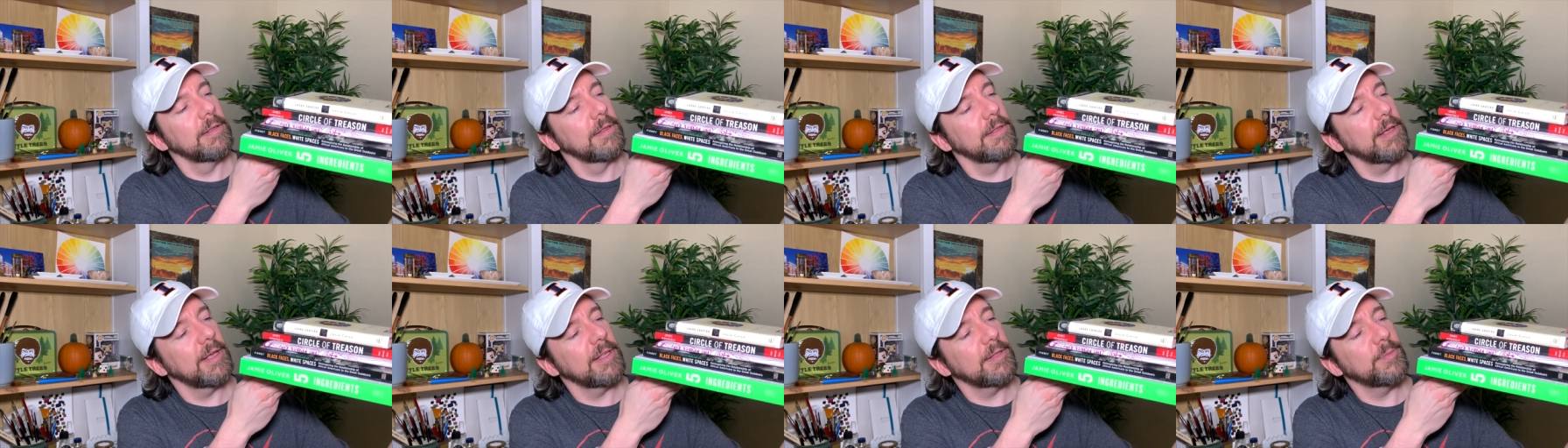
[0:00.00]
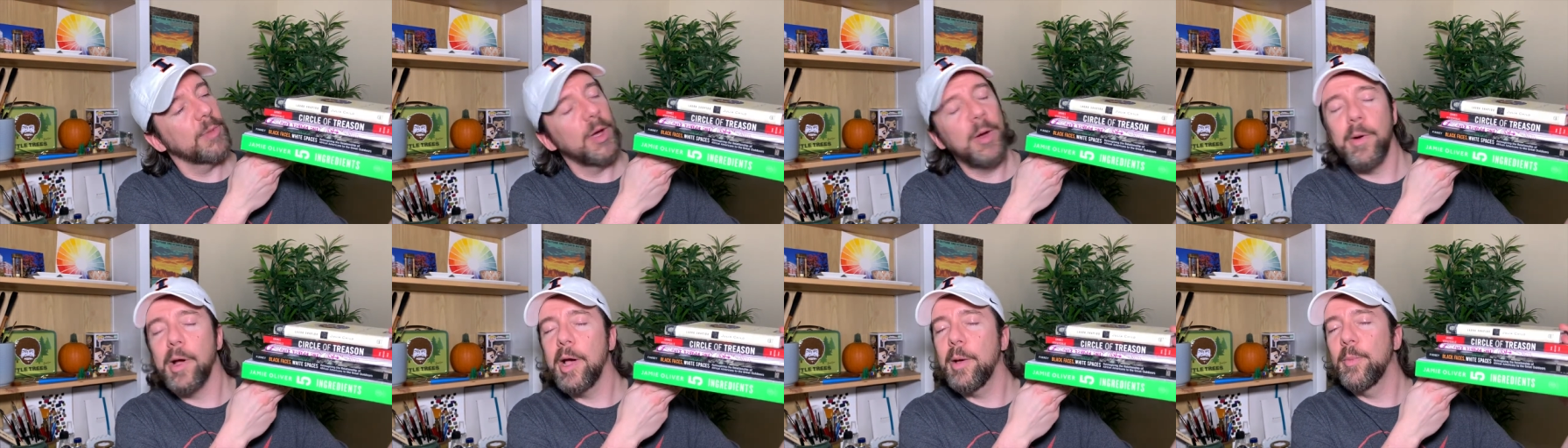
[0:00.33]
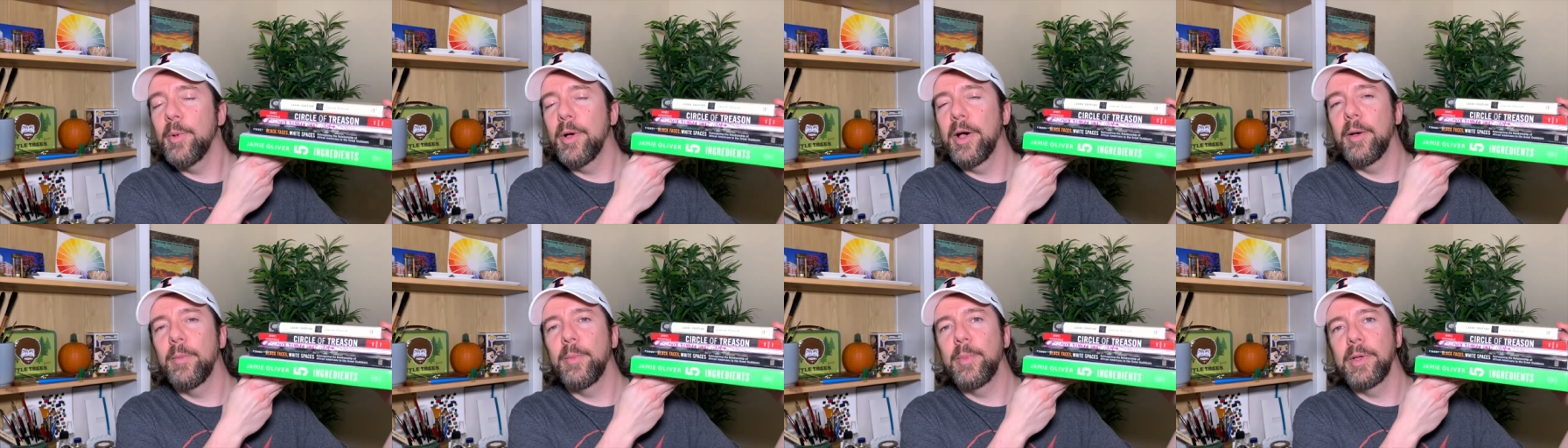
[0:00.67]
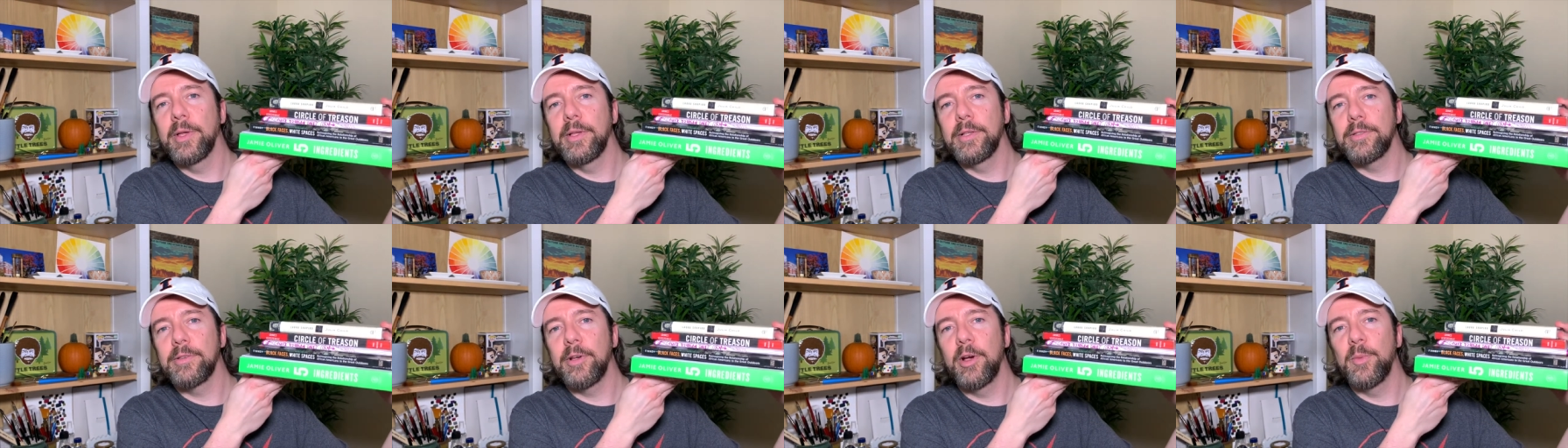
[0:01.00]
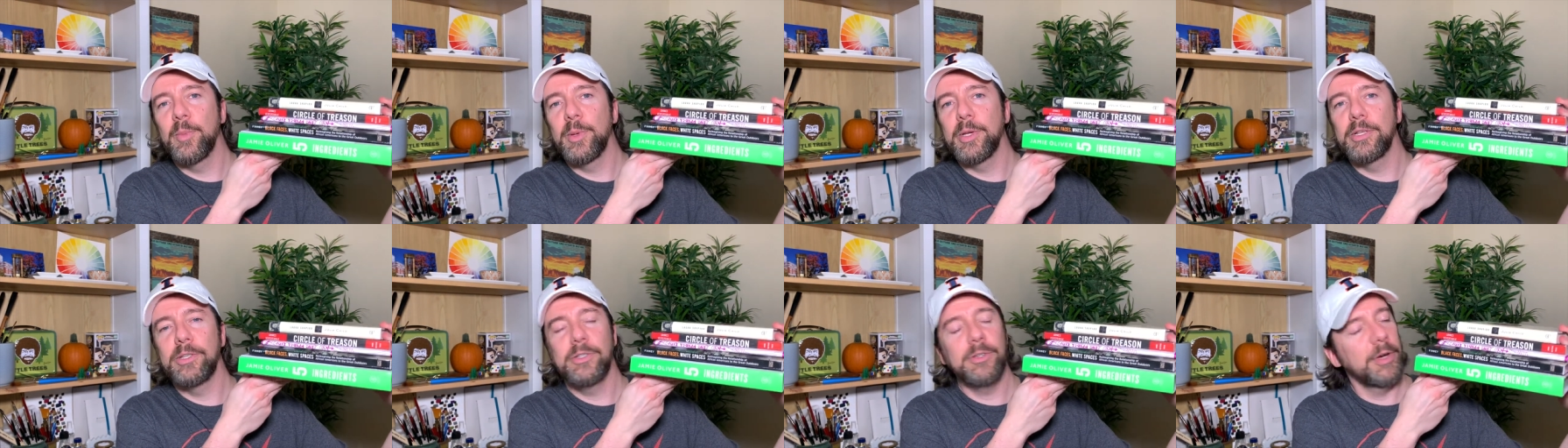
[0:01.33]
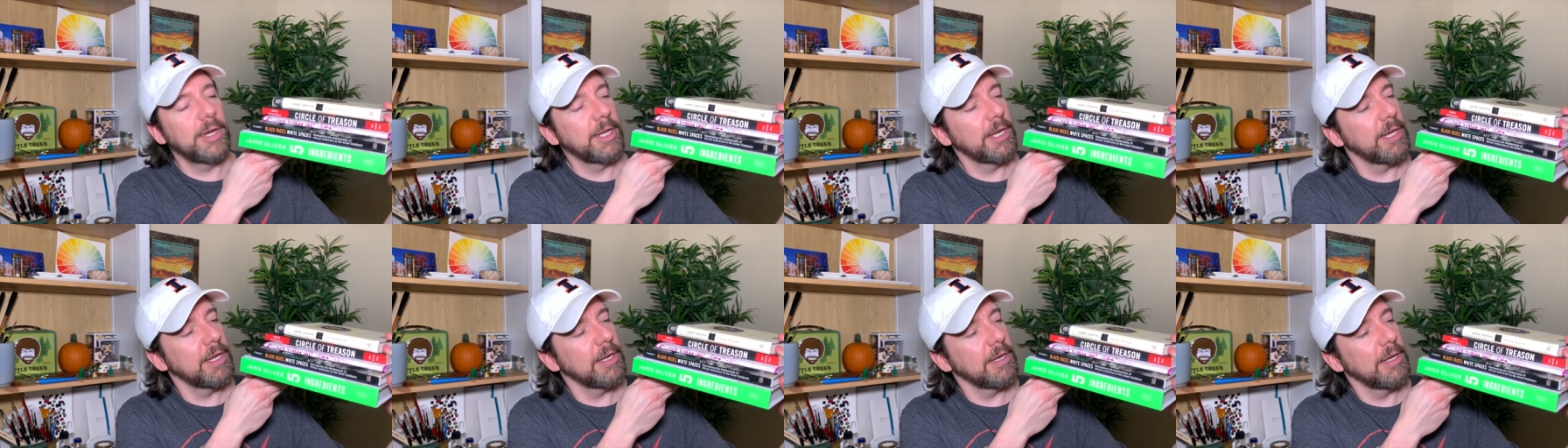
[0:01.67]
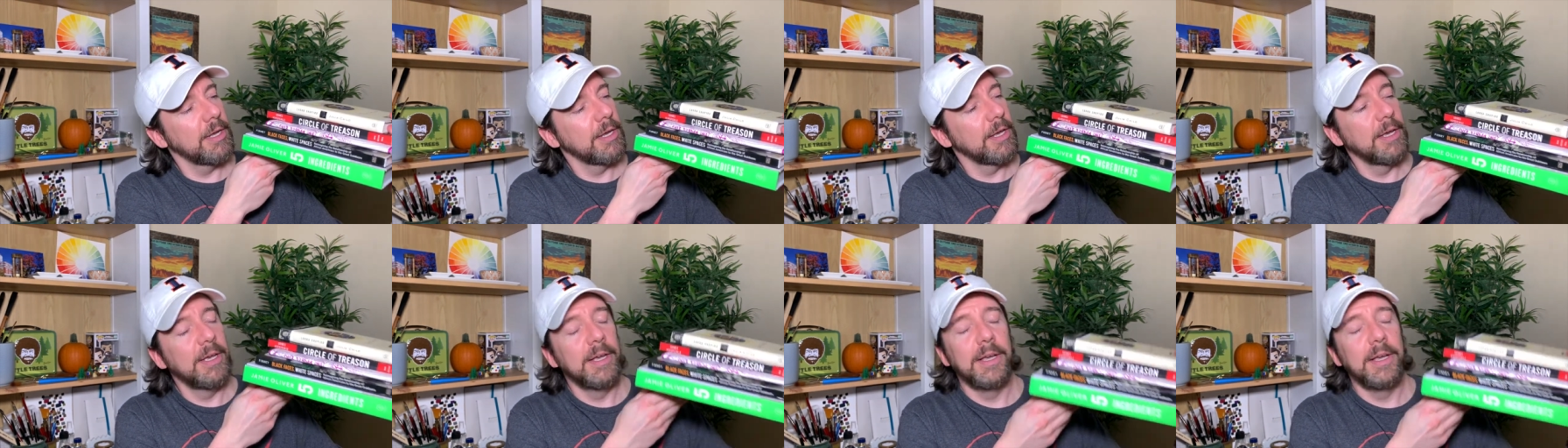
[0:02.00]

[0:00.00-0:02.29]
that's my wrap up. So I hope you enjoyed it.